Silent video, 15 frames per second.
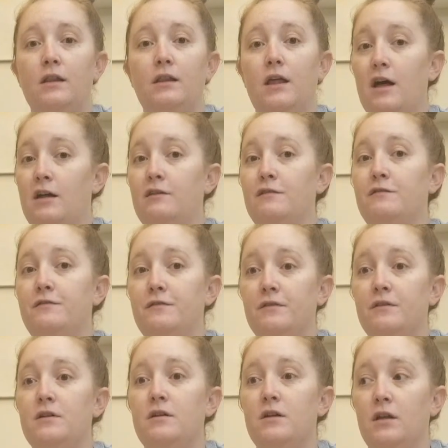a lot of
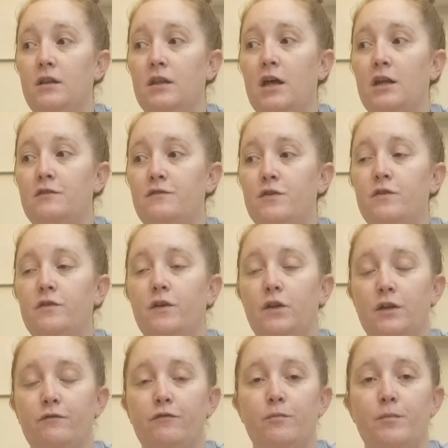a lot of
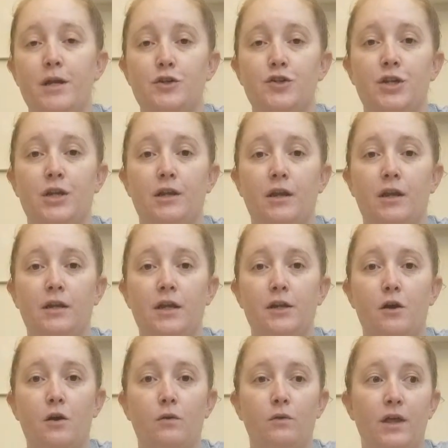useful information. And I
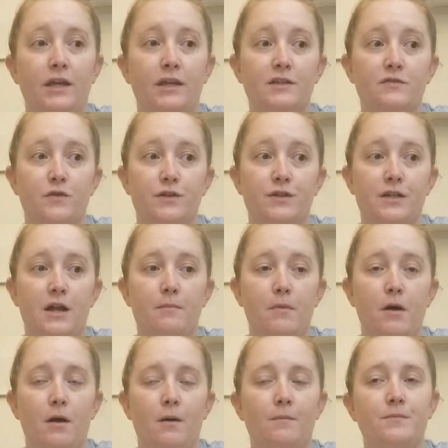know, like as first-time
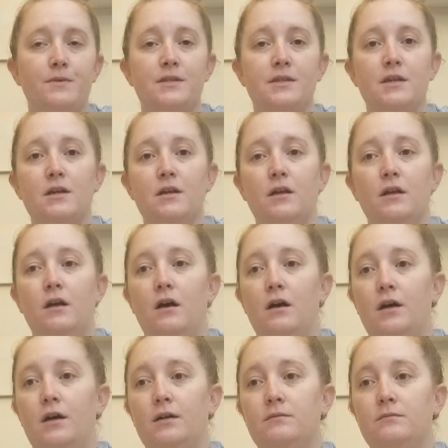moms,
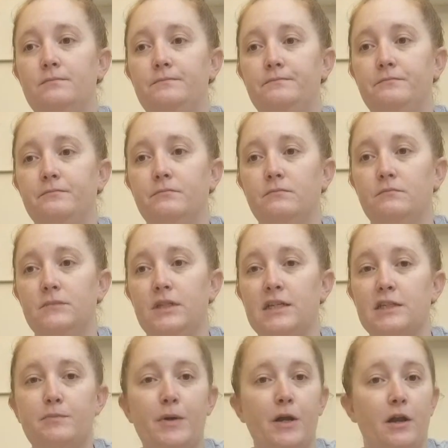um,
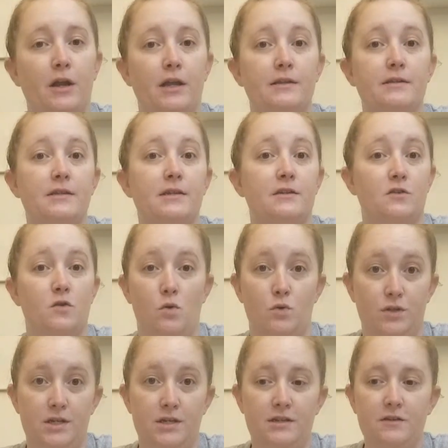experience is
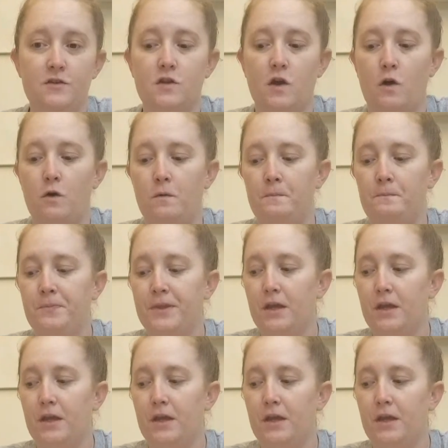golden. So